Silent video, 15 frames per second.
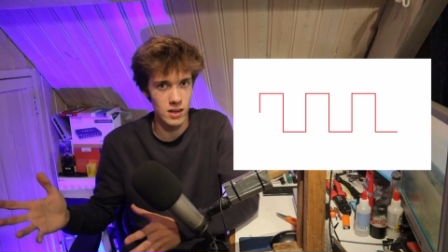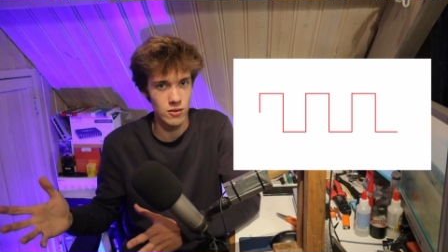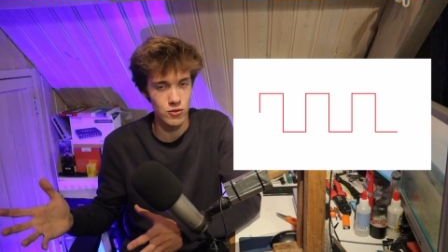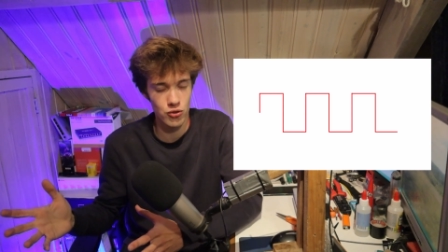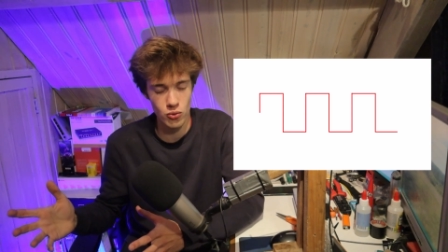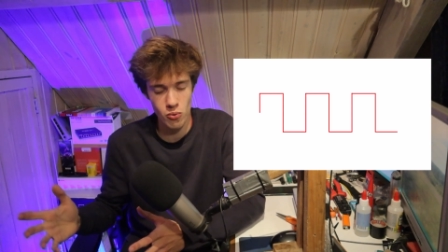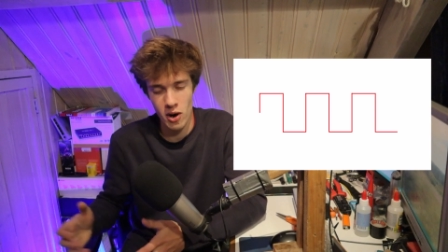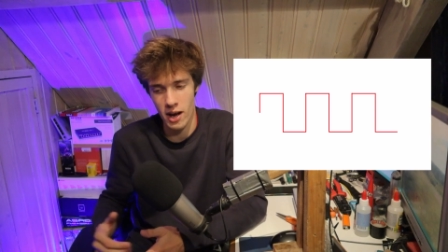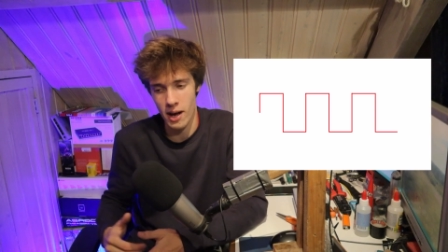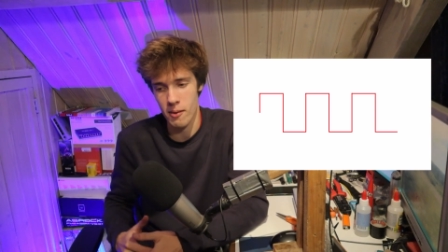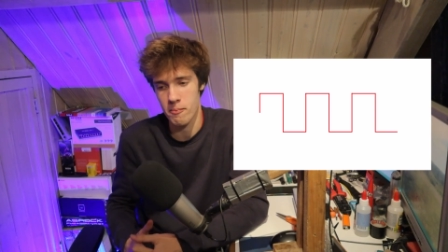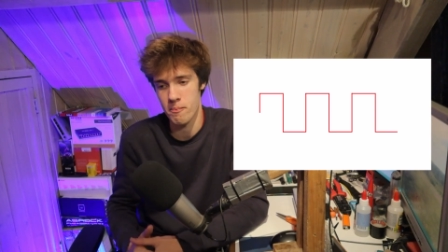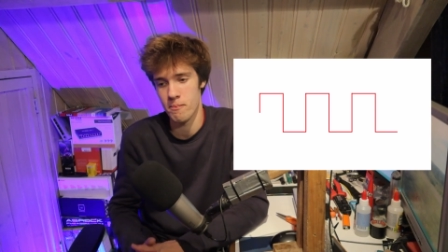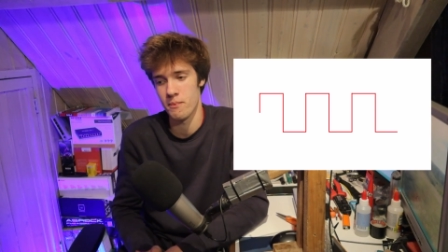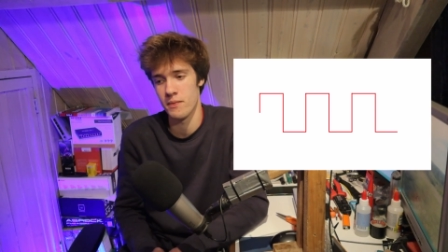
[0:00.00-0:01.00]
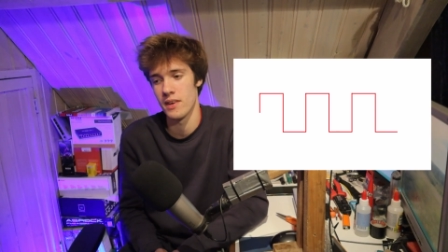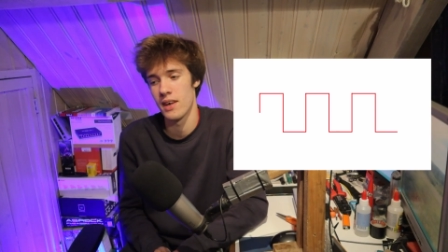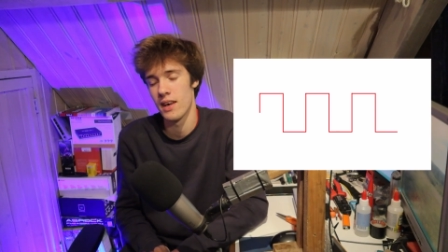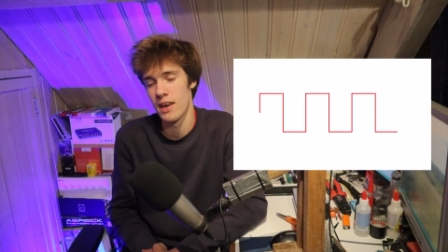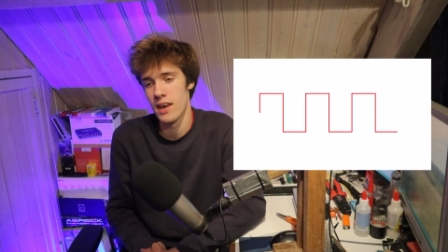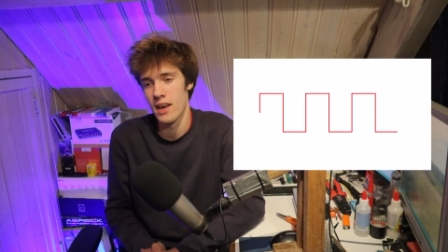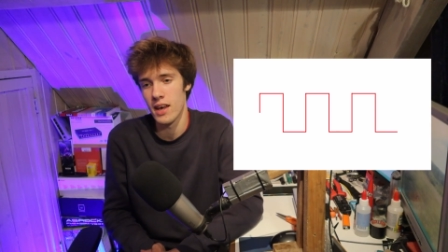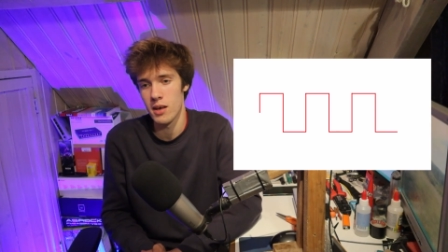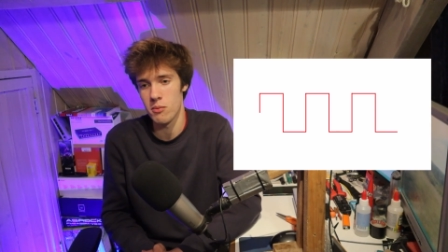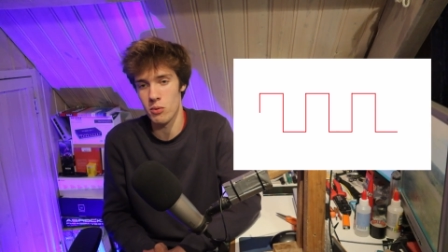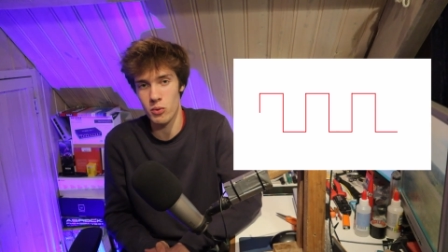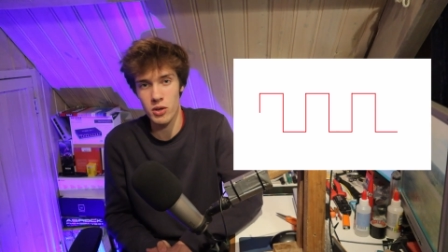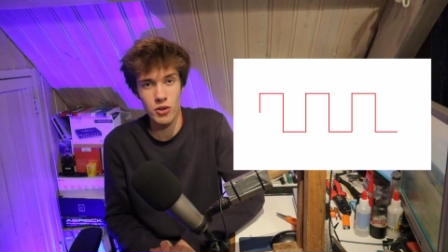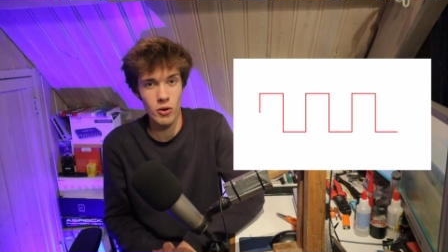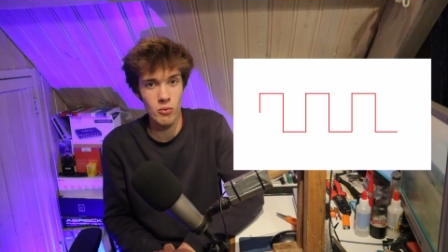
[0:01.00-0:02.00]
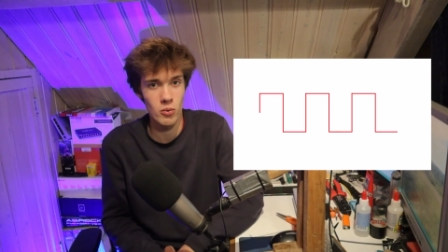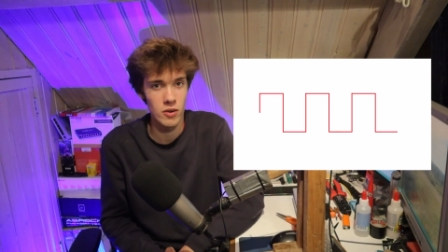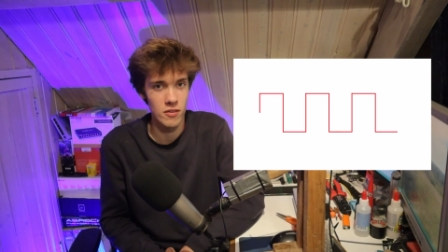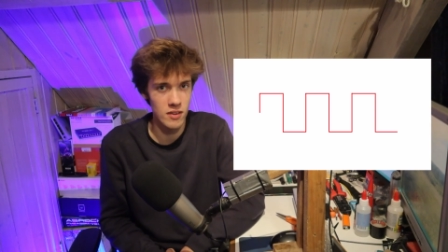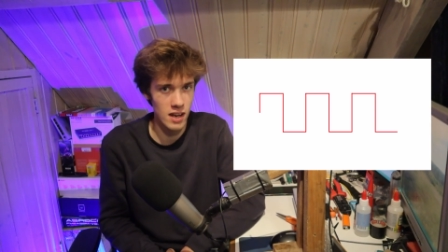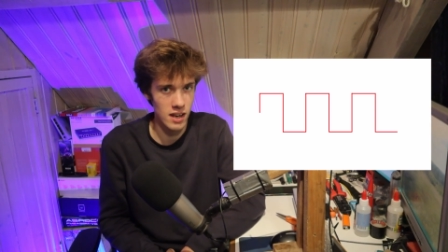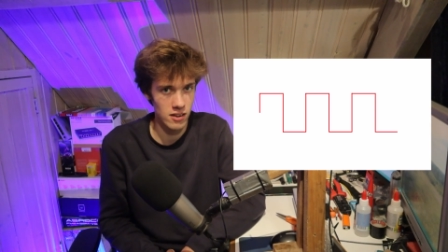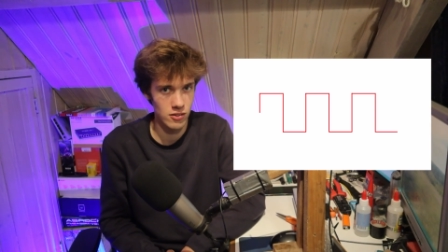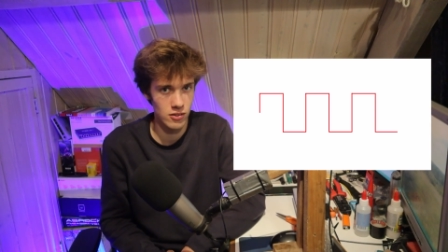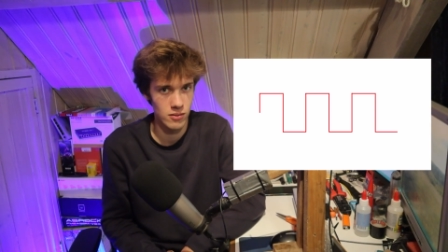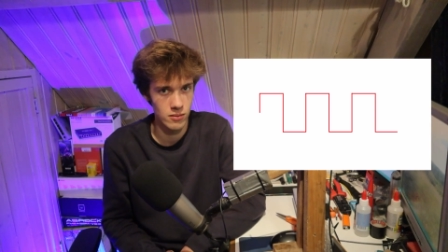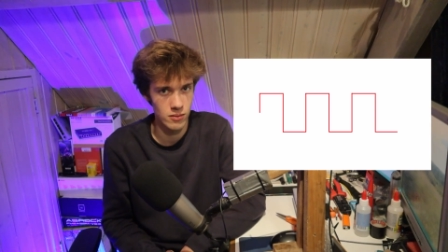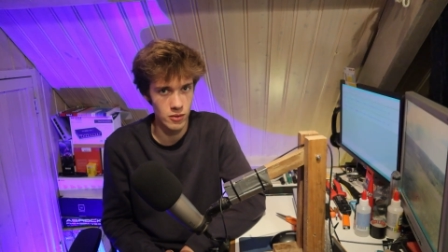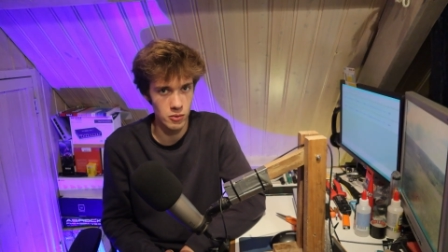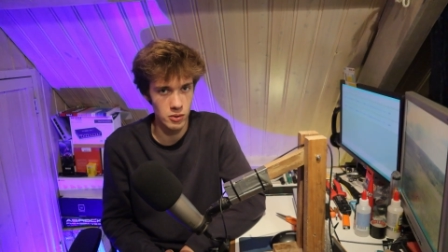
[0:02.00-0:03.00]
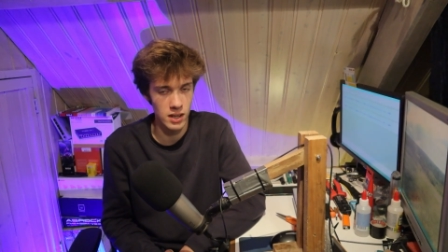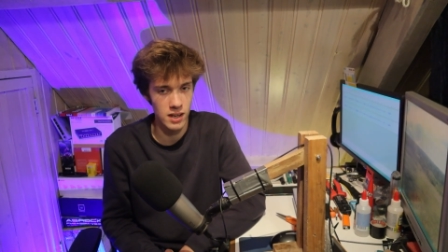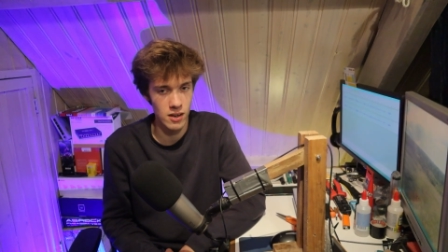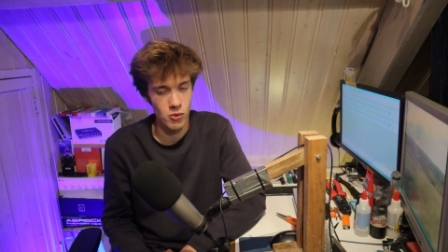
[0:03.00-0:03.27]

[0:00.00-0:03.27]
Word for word: it's square. But we don't want that, okay?